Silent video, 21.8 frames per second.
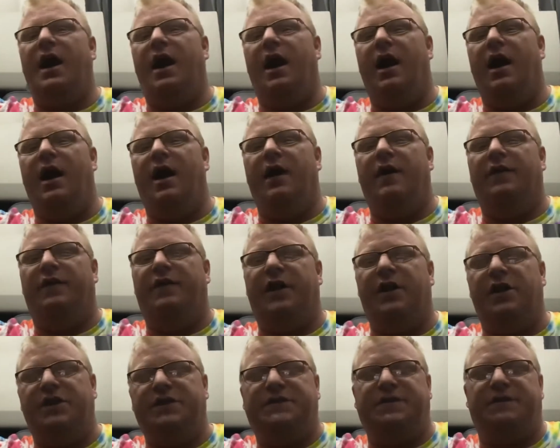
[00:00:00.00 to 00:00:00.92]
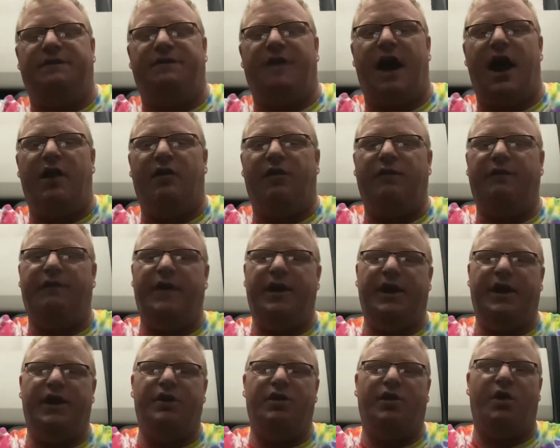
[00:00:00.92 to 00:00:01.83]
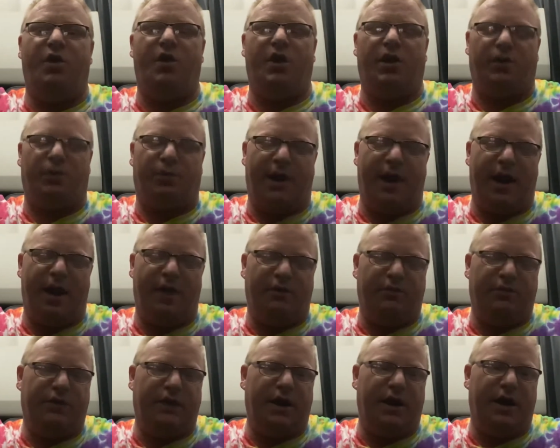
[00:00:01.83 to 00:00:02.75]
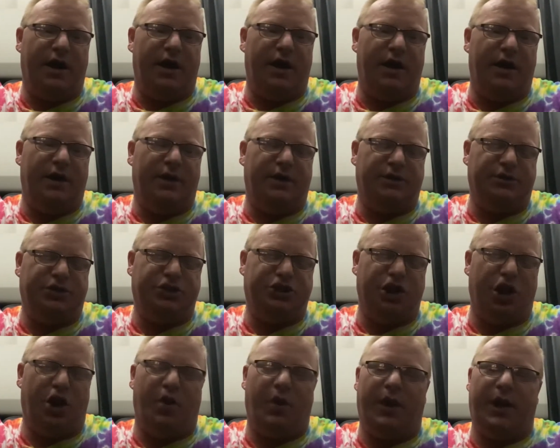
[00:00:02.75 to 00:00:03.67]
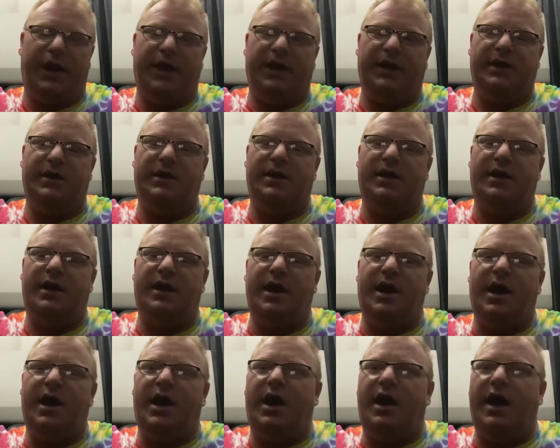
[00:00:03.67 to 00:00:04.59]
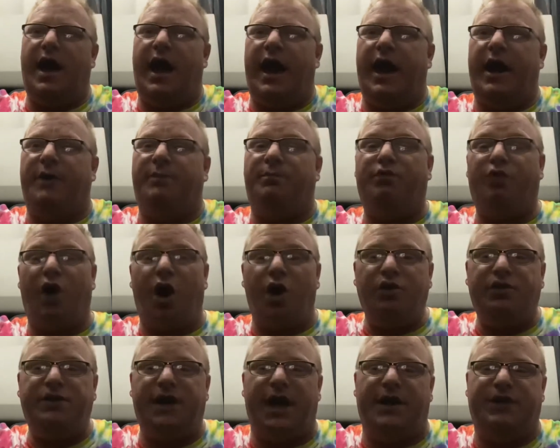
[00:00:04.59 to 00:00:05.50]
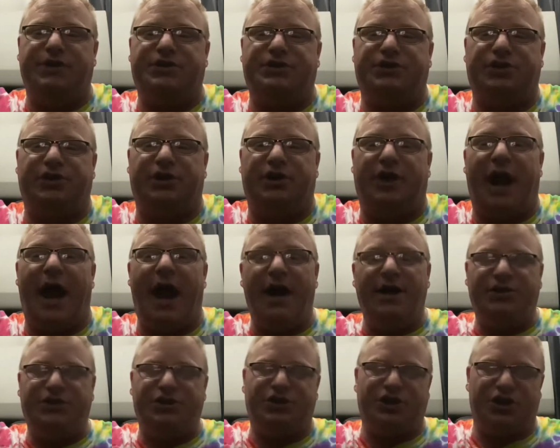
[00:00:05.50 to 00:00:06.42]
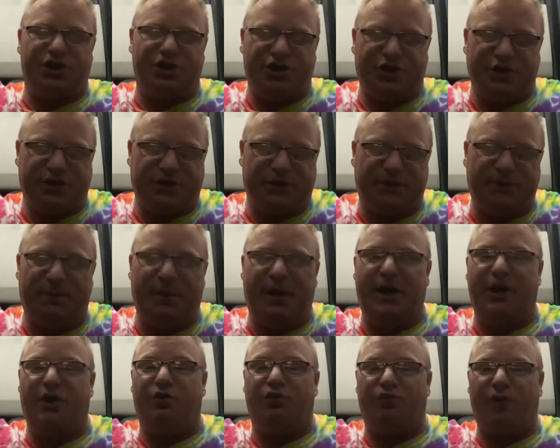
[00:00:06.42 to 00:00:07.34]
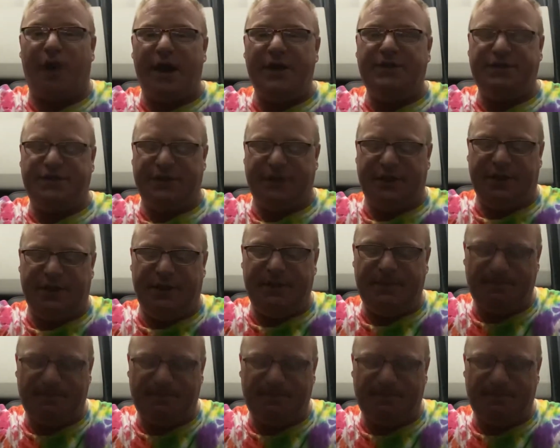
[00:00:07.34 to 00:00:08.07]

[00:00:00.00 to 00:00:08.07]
There is a viral video going around showing a protester at Sturgis being arrested,